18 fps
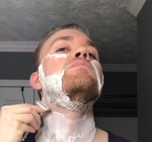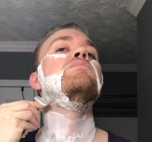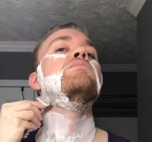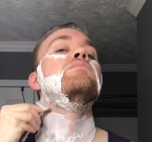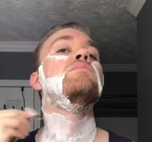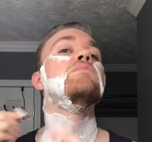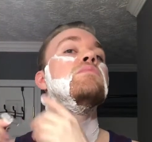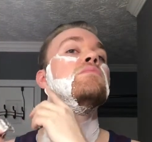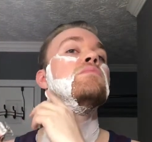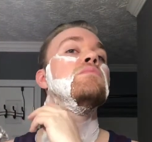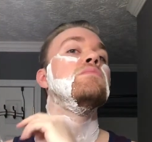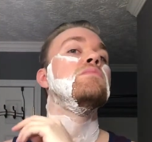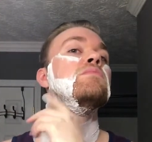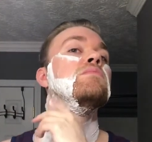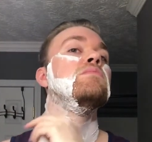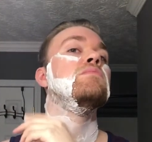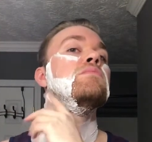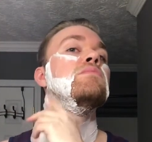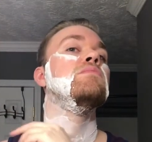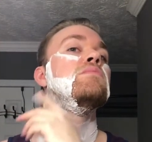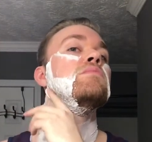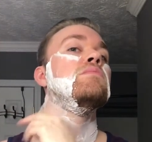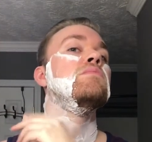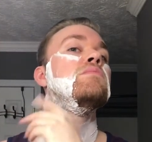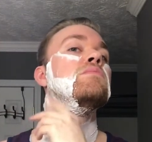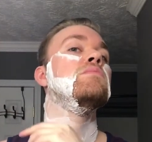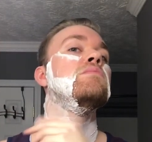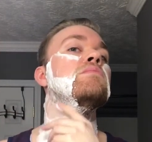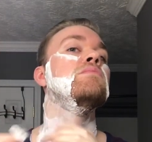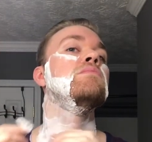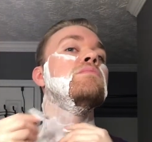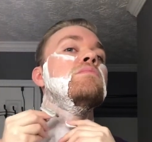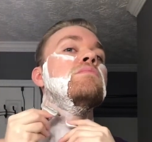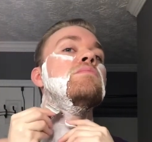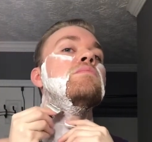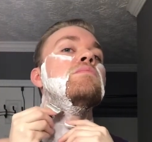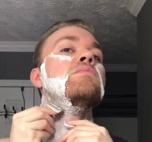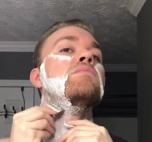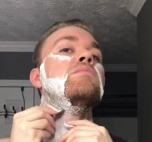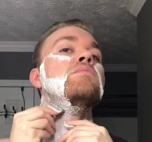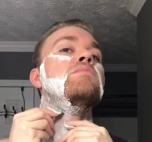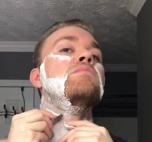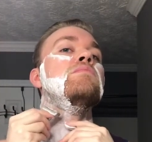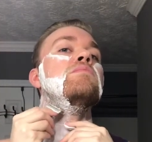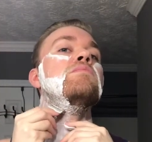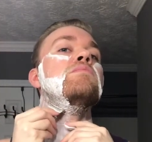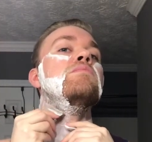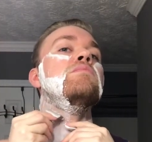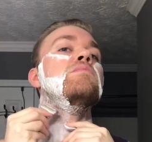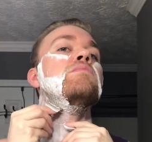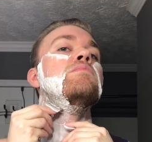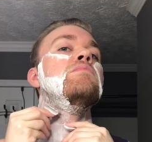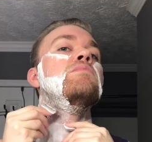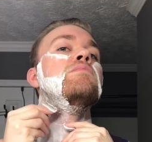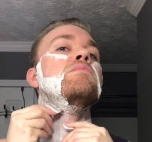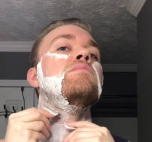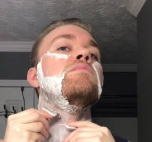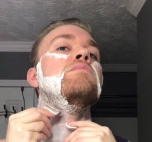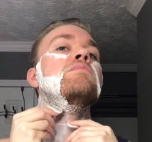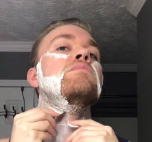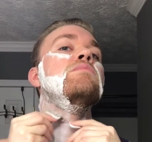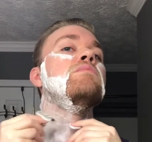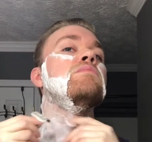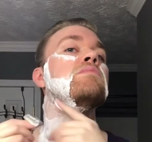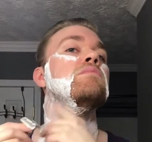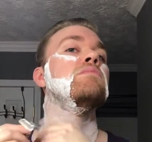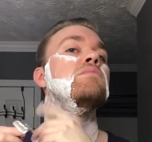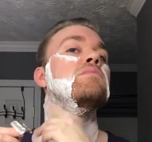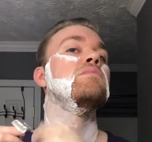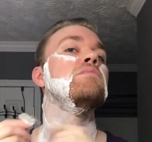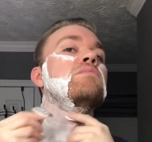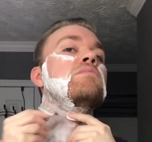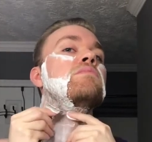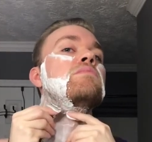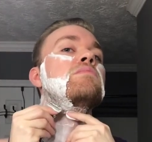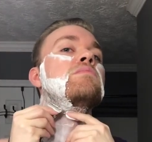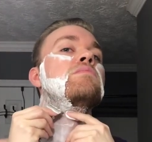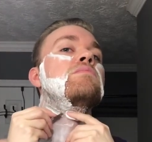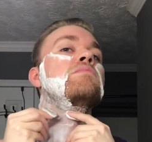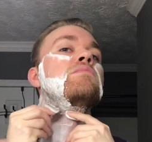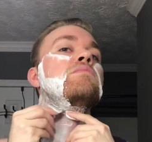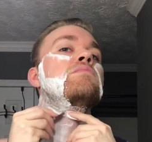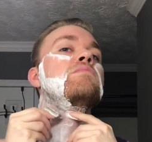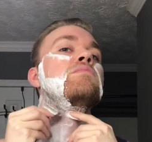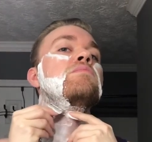(no one is talking)